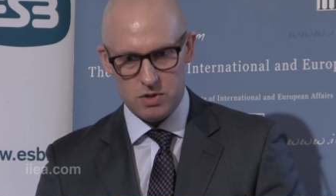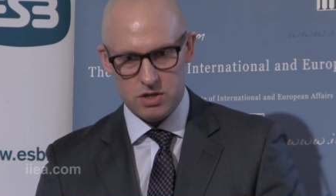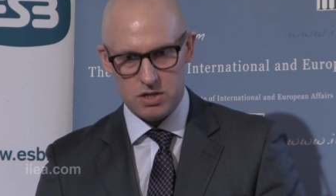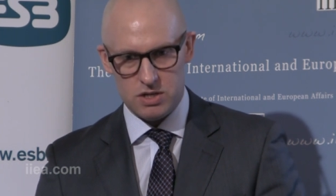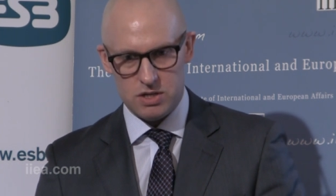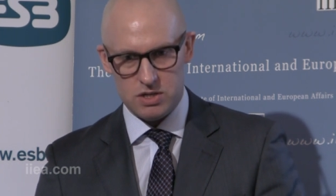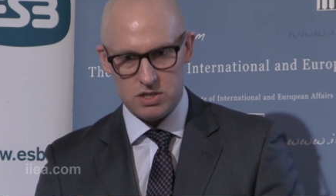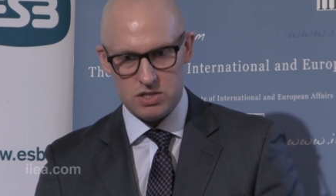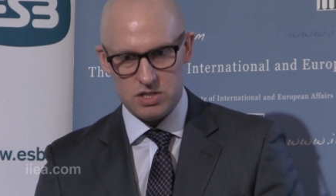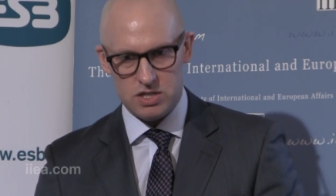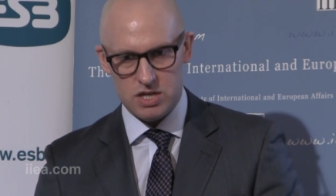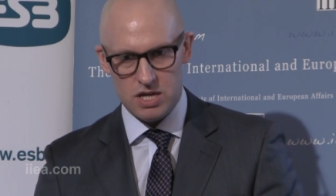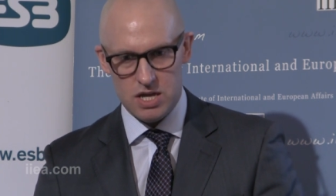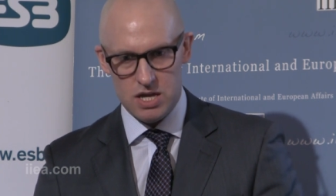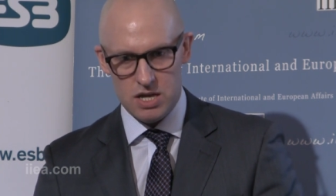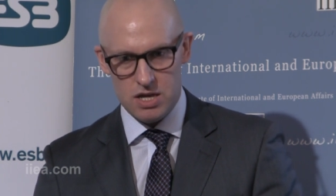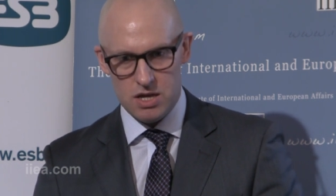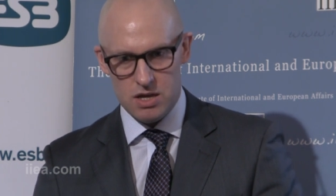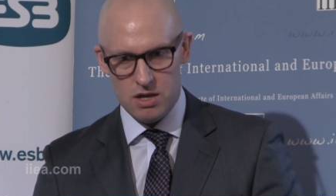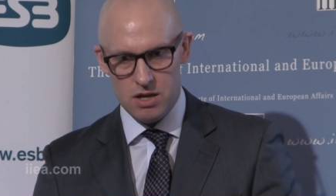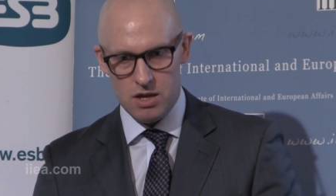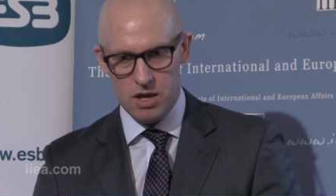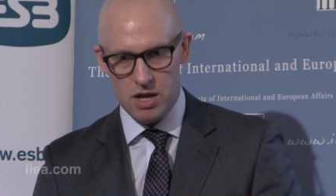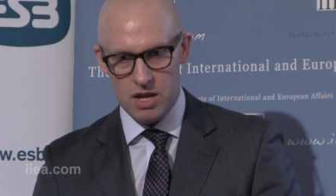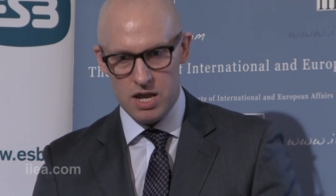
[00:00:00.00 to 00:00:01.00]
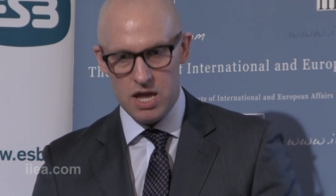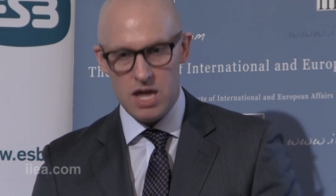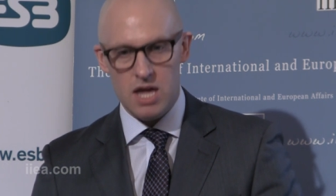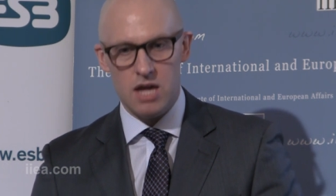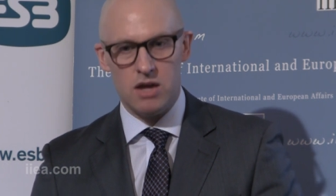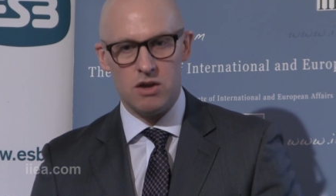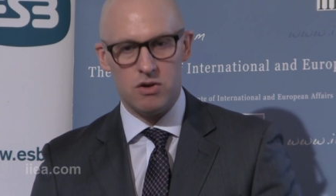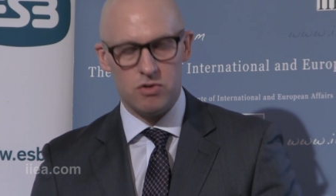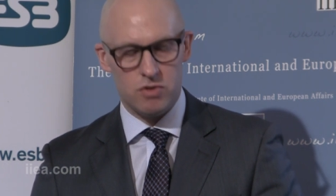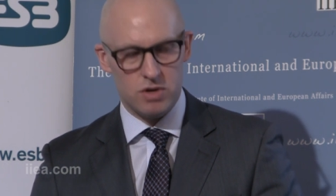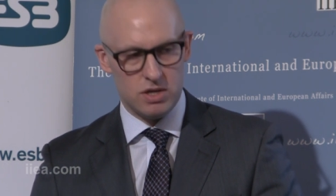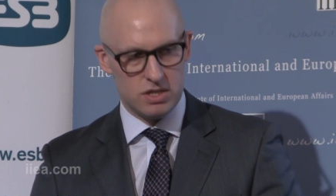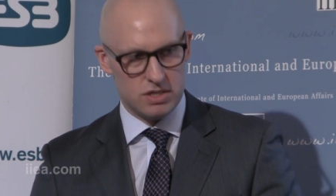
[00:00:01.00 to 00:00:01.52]
we're going to see an
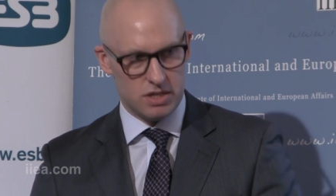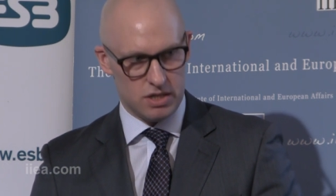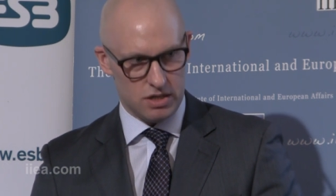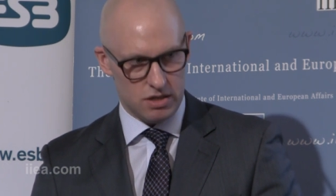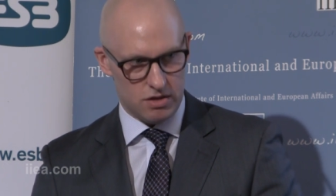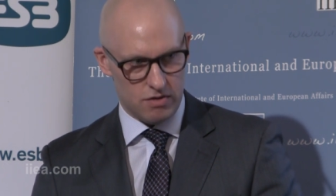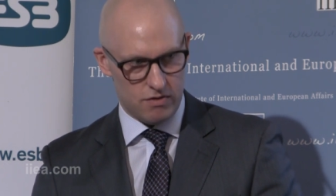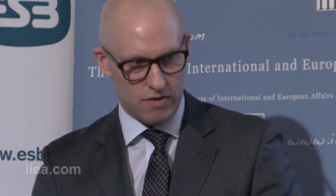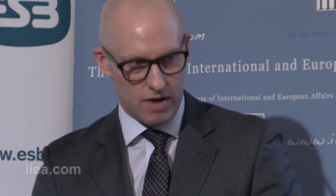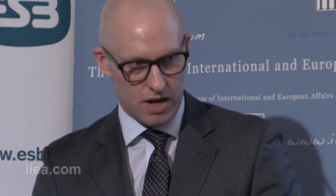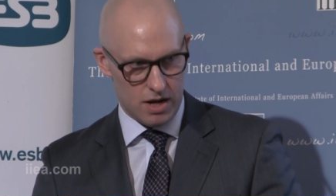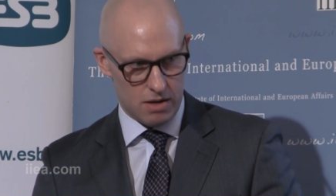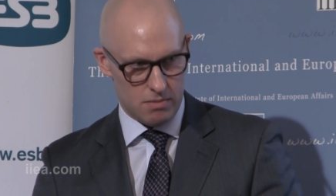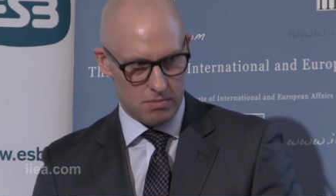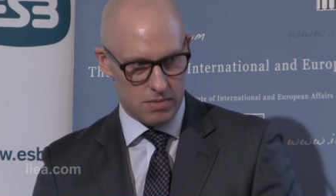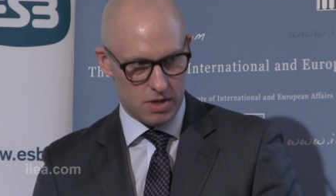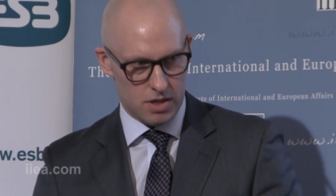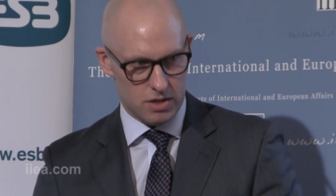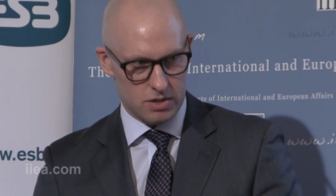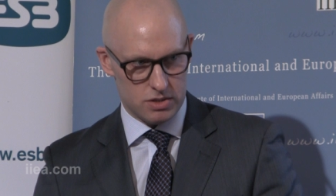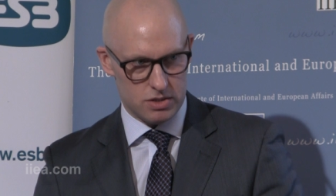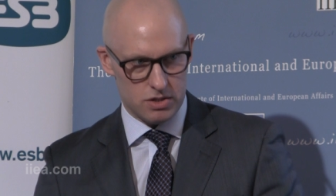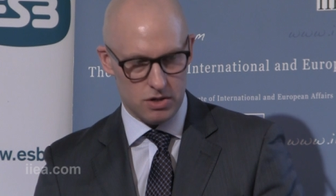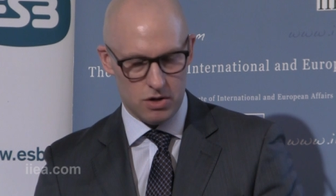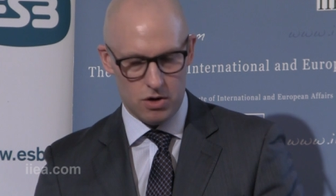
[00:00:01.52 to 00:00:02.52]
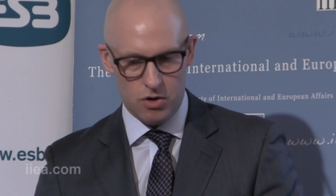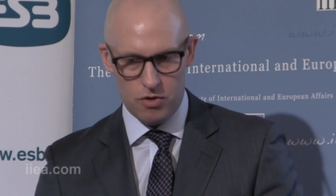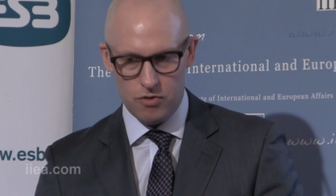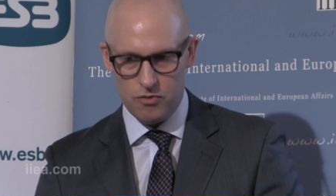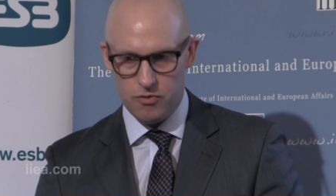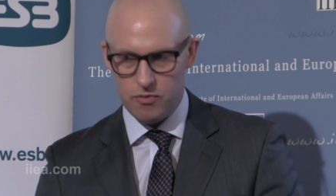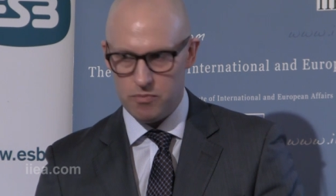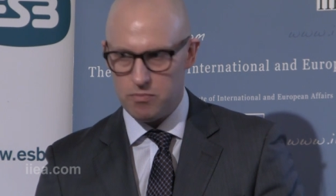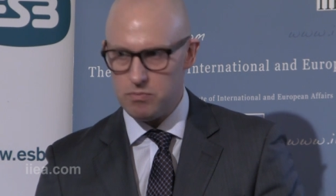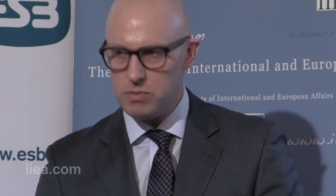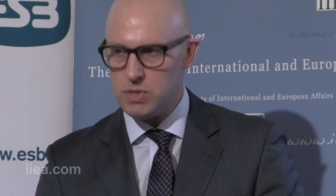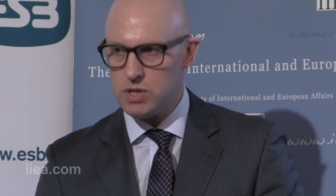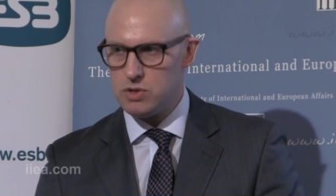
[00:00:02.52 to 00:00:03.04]
increasing development
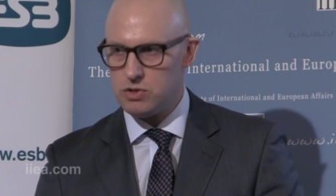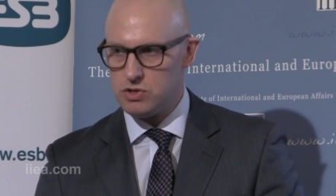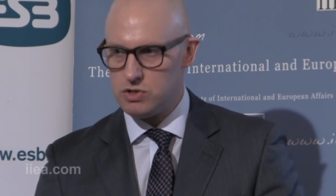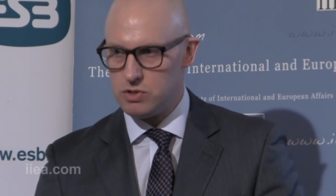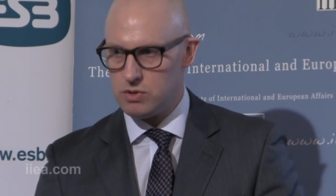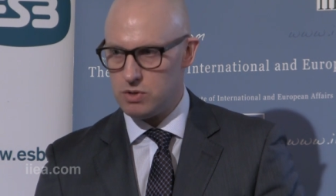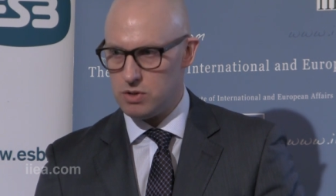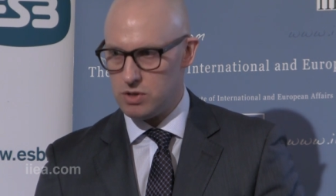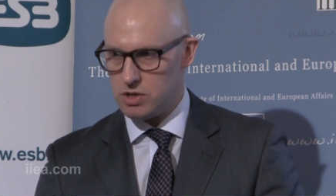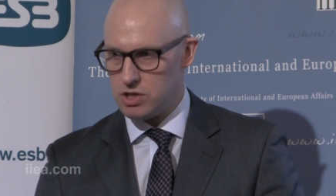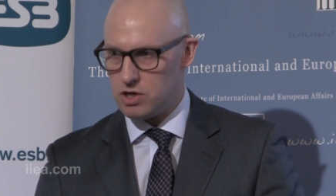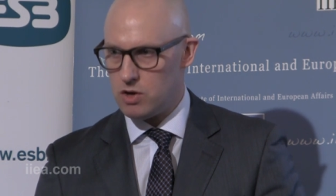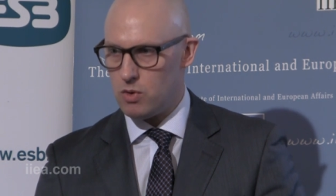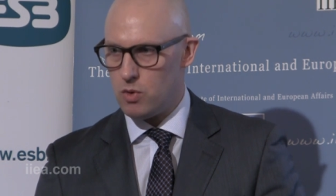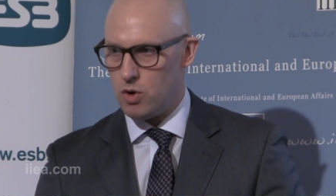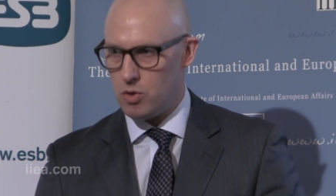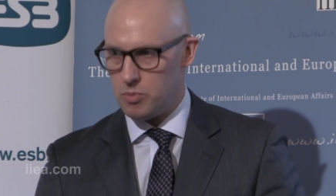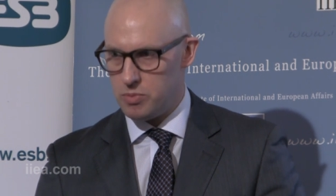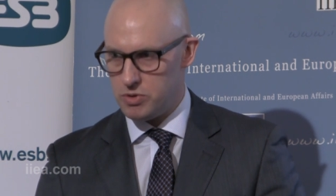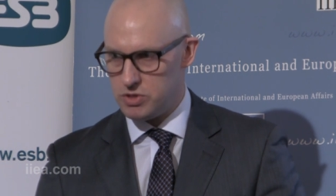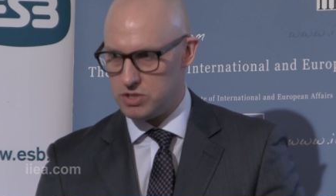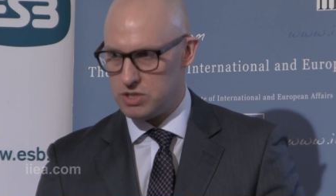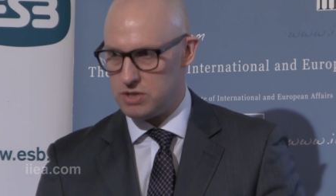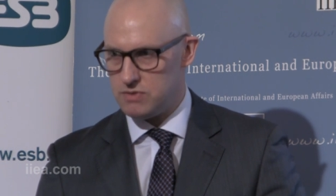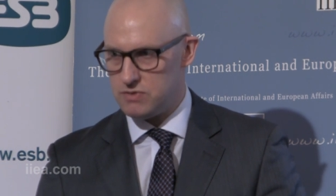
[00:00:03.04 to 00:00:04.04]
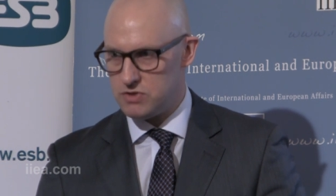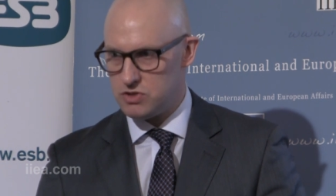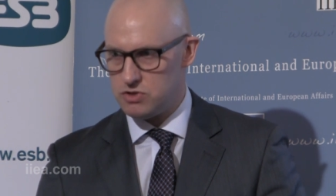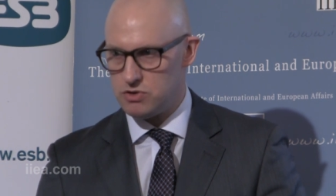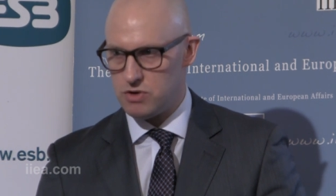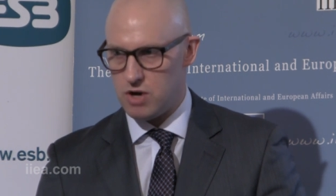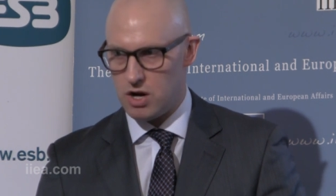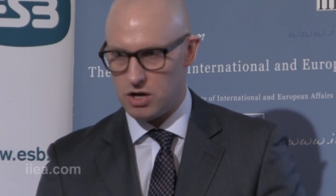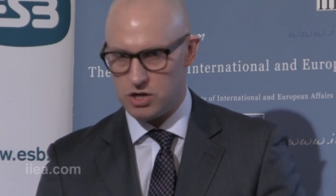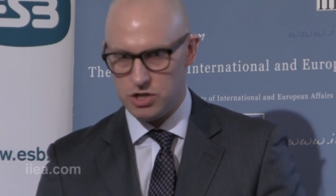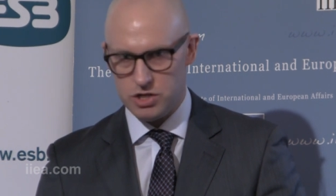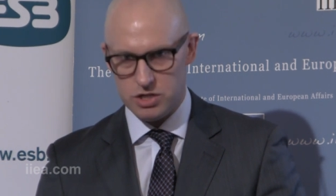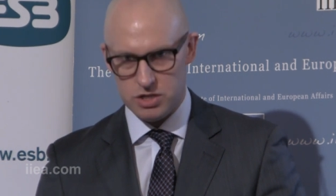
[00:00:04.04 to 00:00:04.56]
of mutual and cooperative
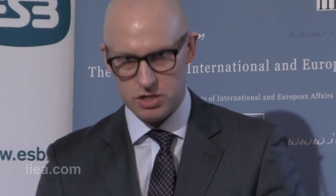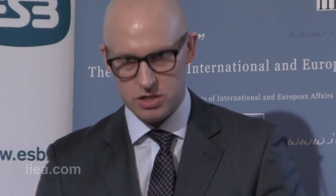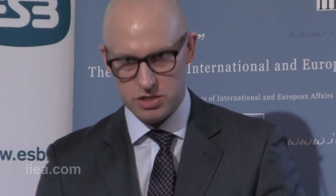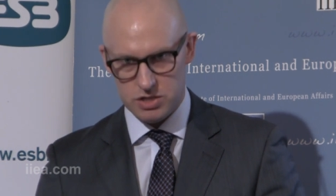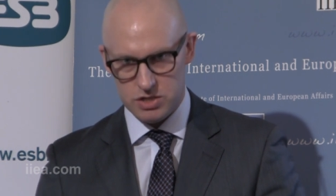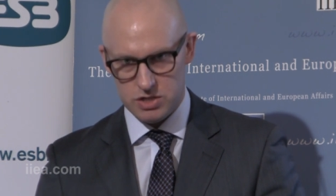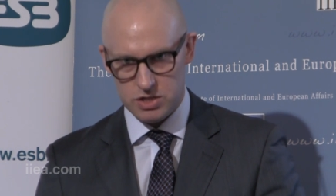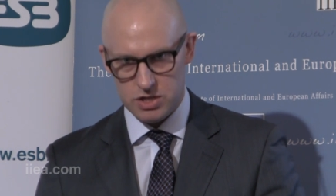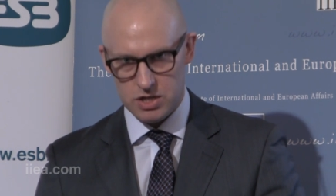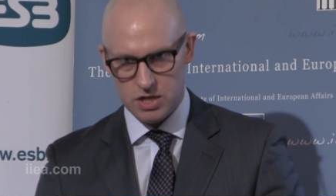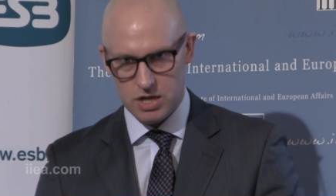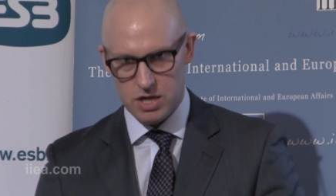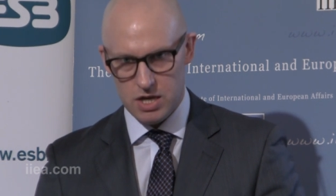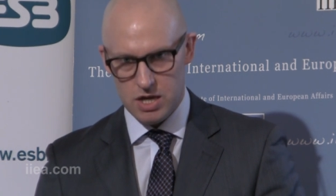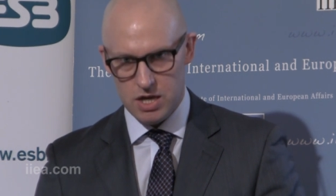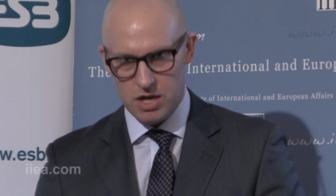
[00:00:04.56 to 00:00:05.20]
structures